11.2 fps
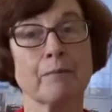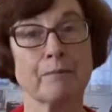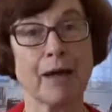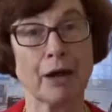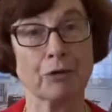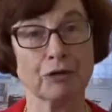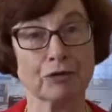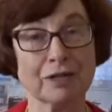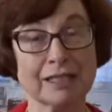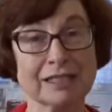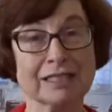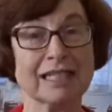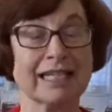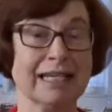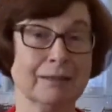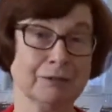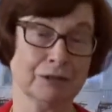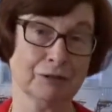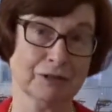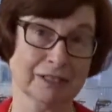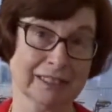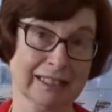boundaries to keep
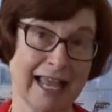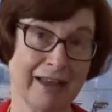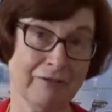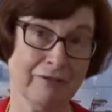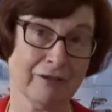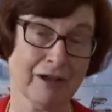students safe,